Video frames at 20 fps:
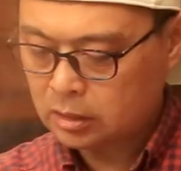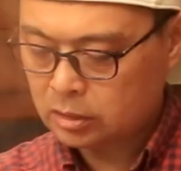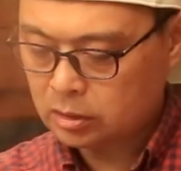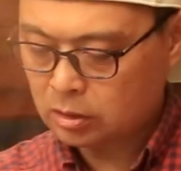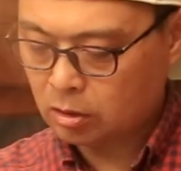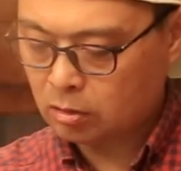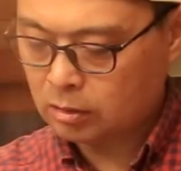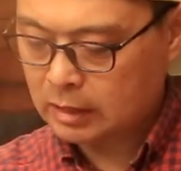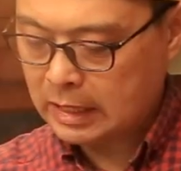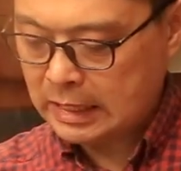
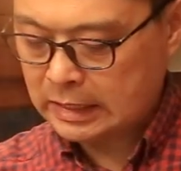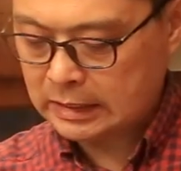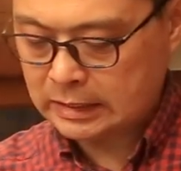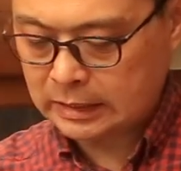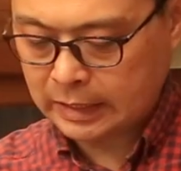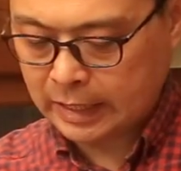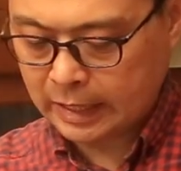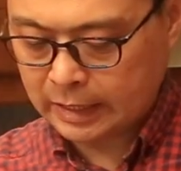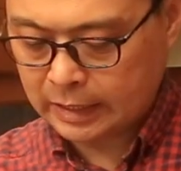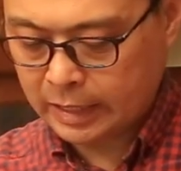So
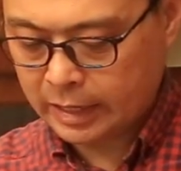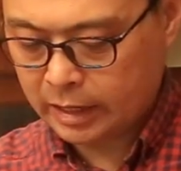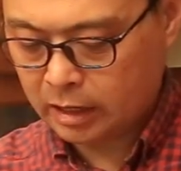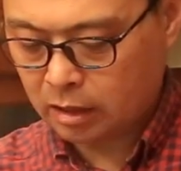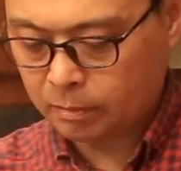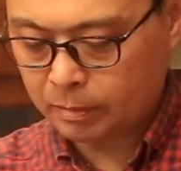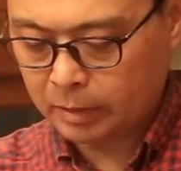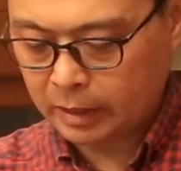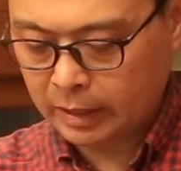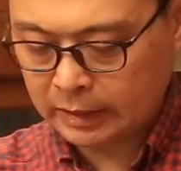this can
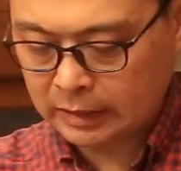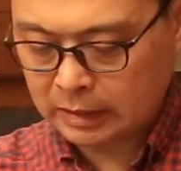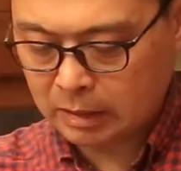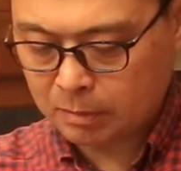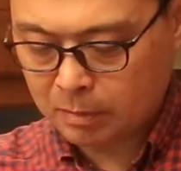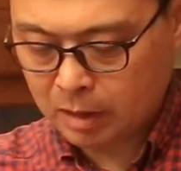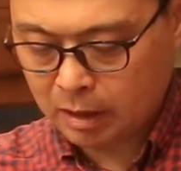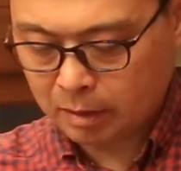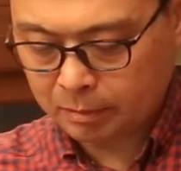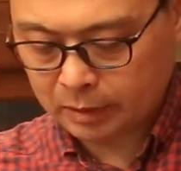help
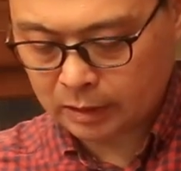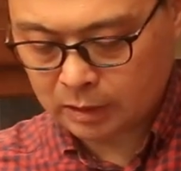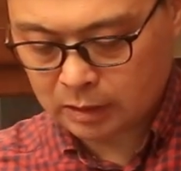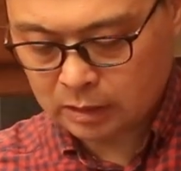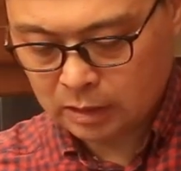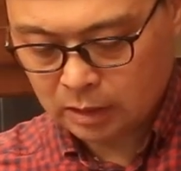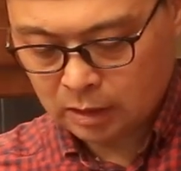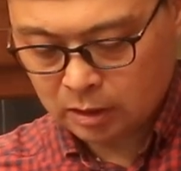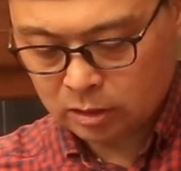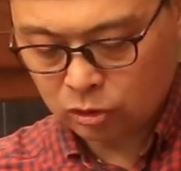
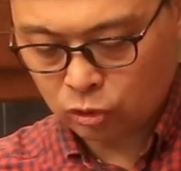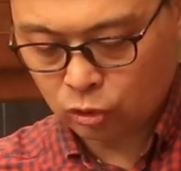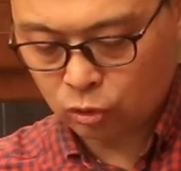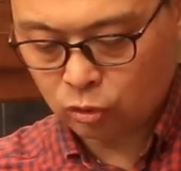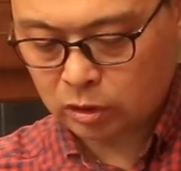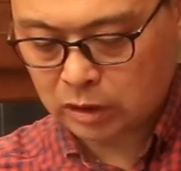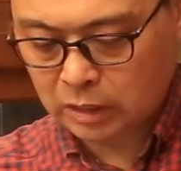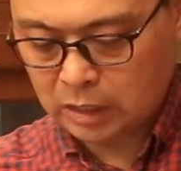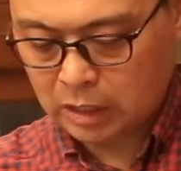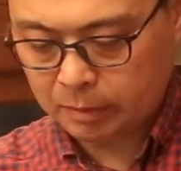edamame
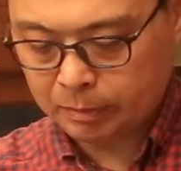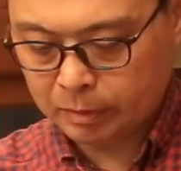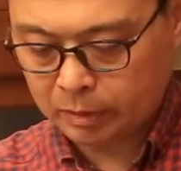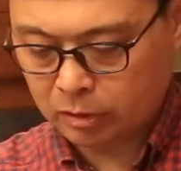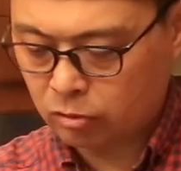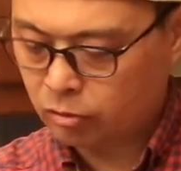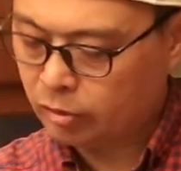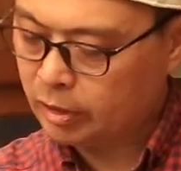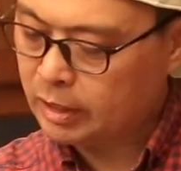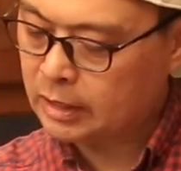to
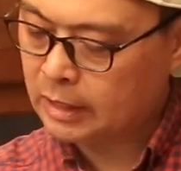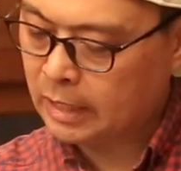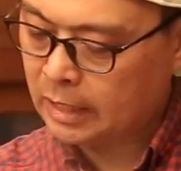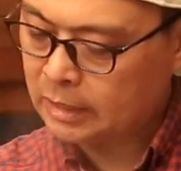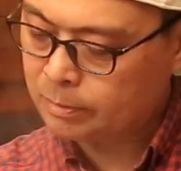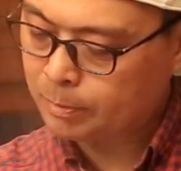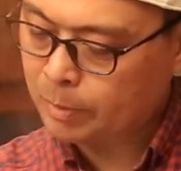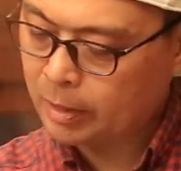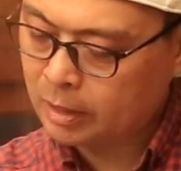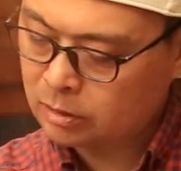keep green
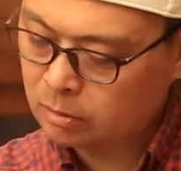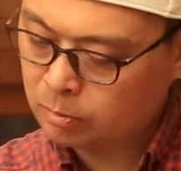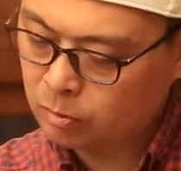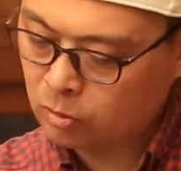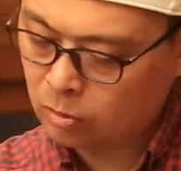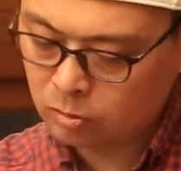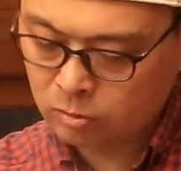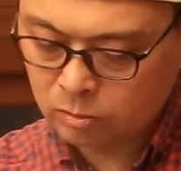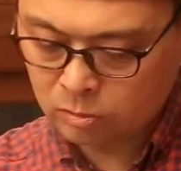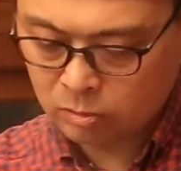as
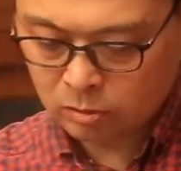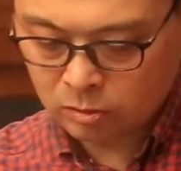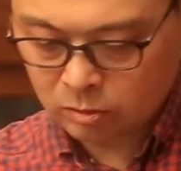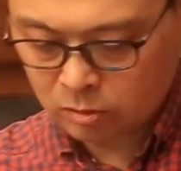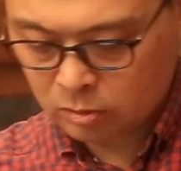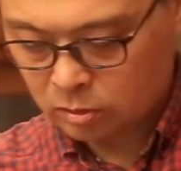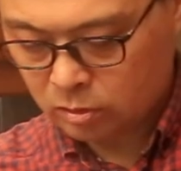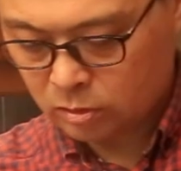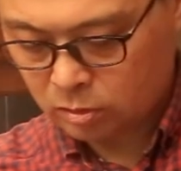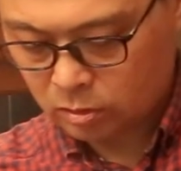possible.
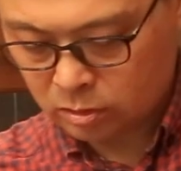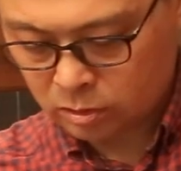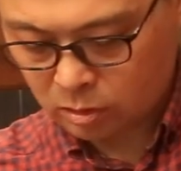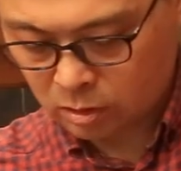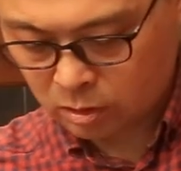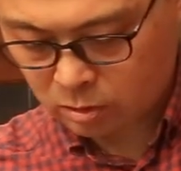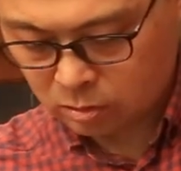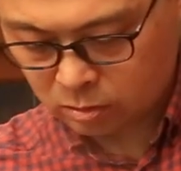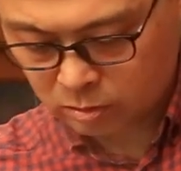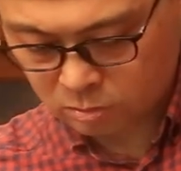
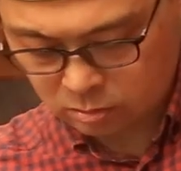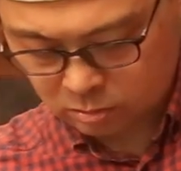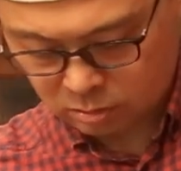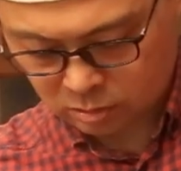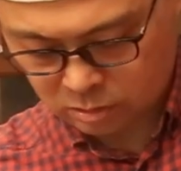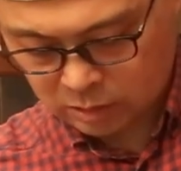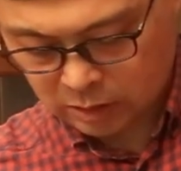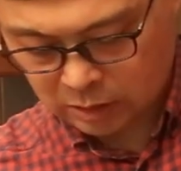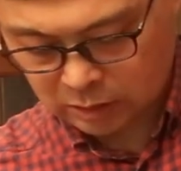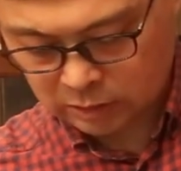So
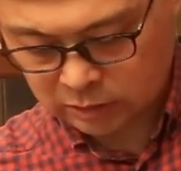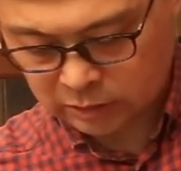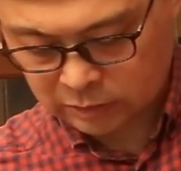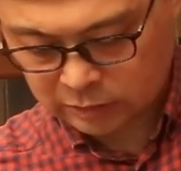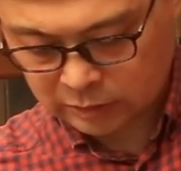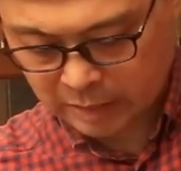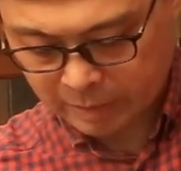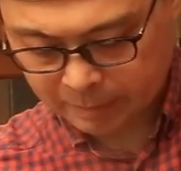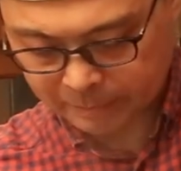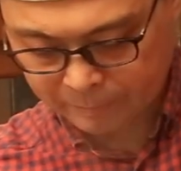this
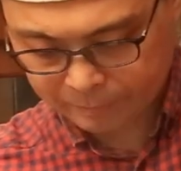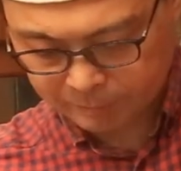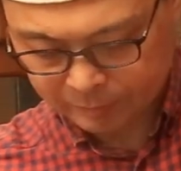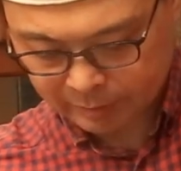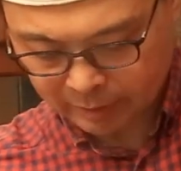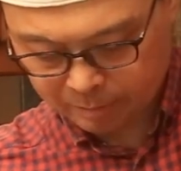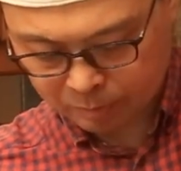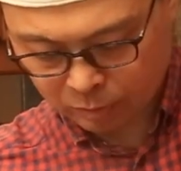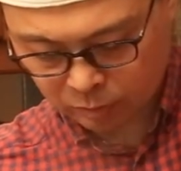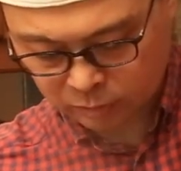step
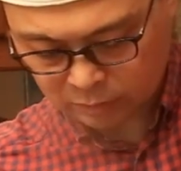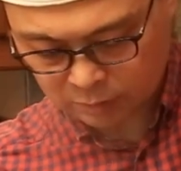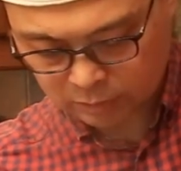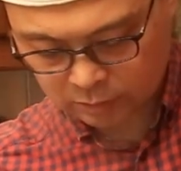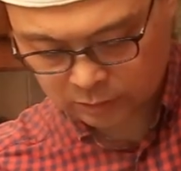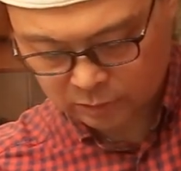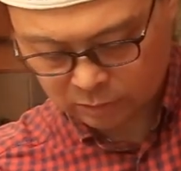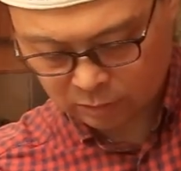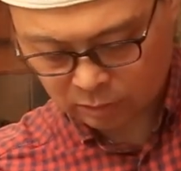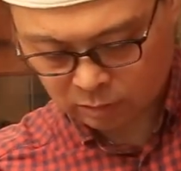very
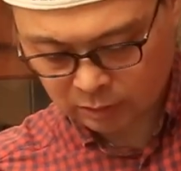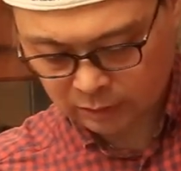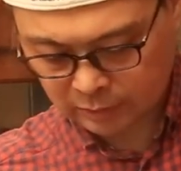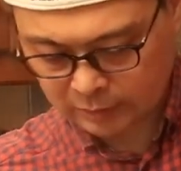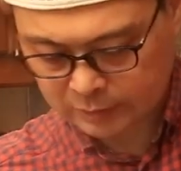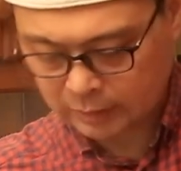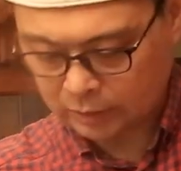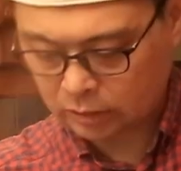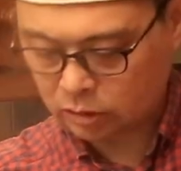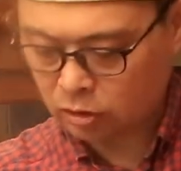important. Okay,
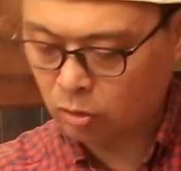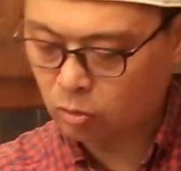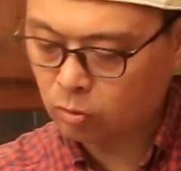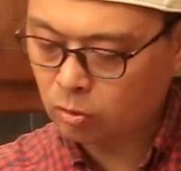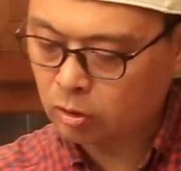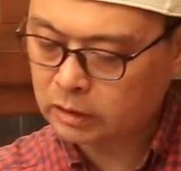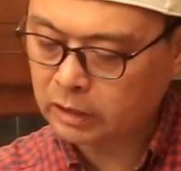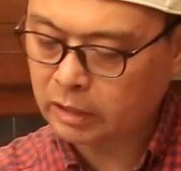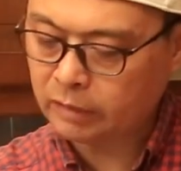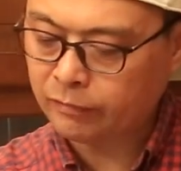just cold
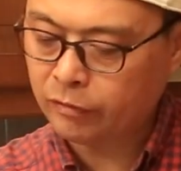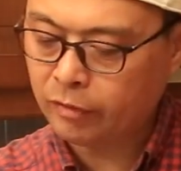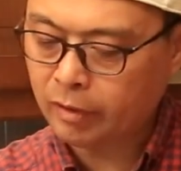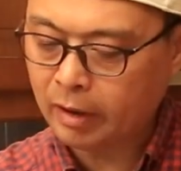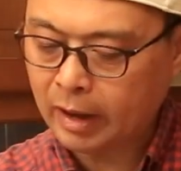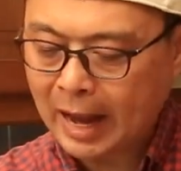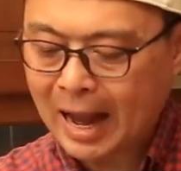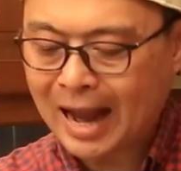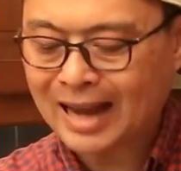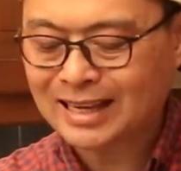water. If you
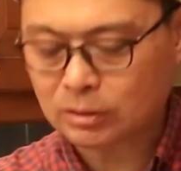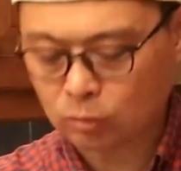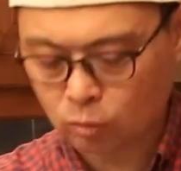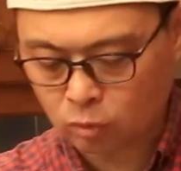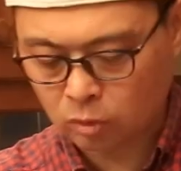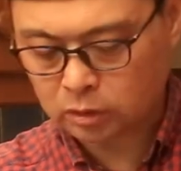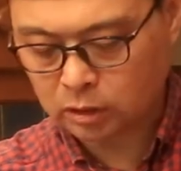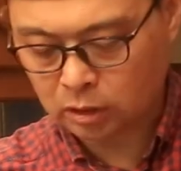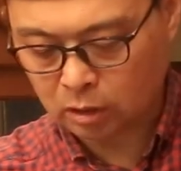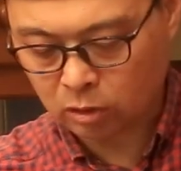have ice
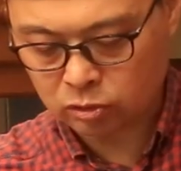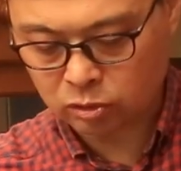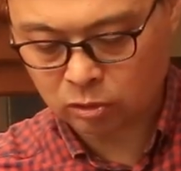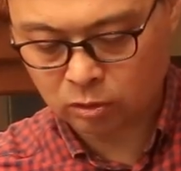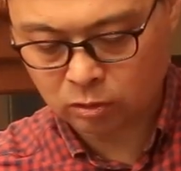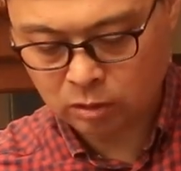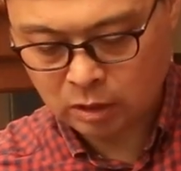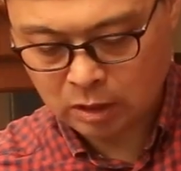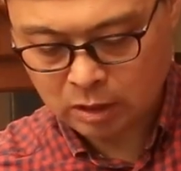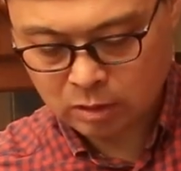water, also
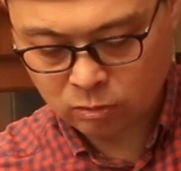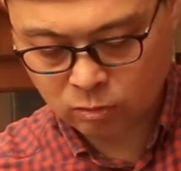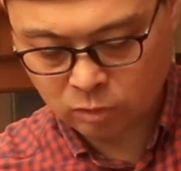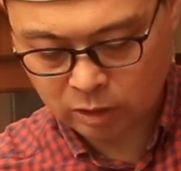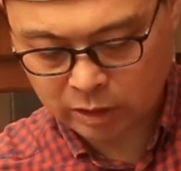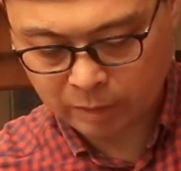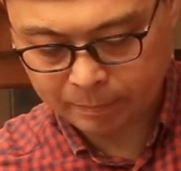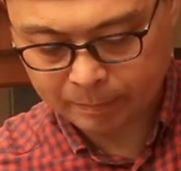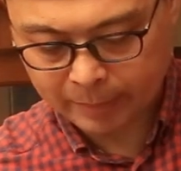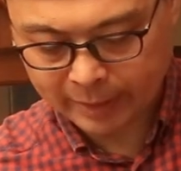
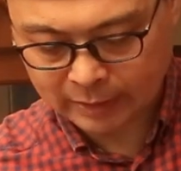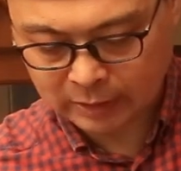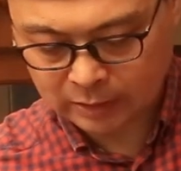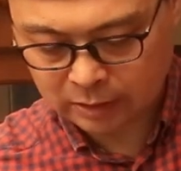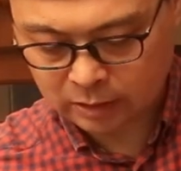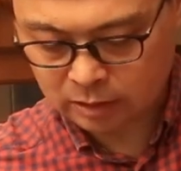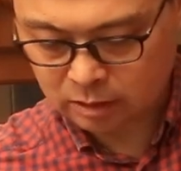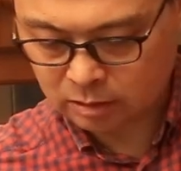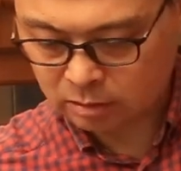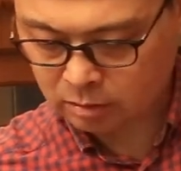working better.
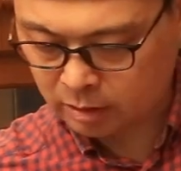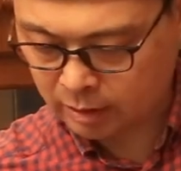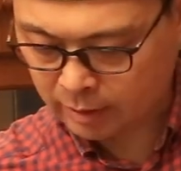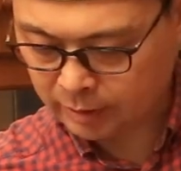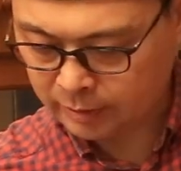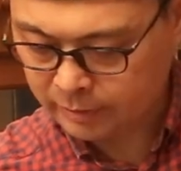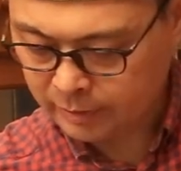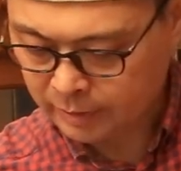Alright.